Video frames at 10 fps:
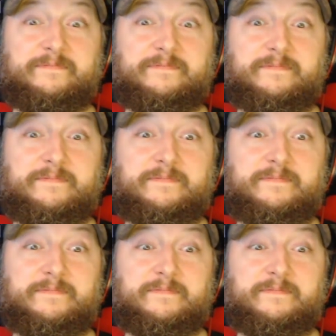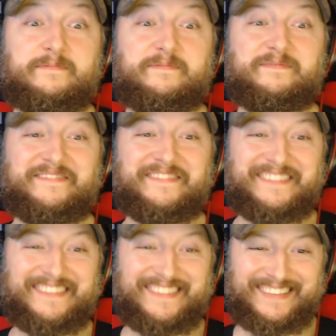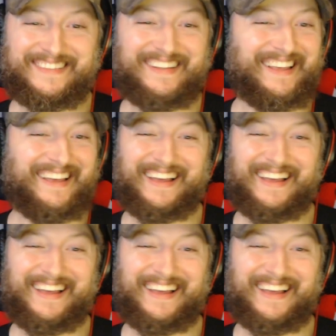[no speech]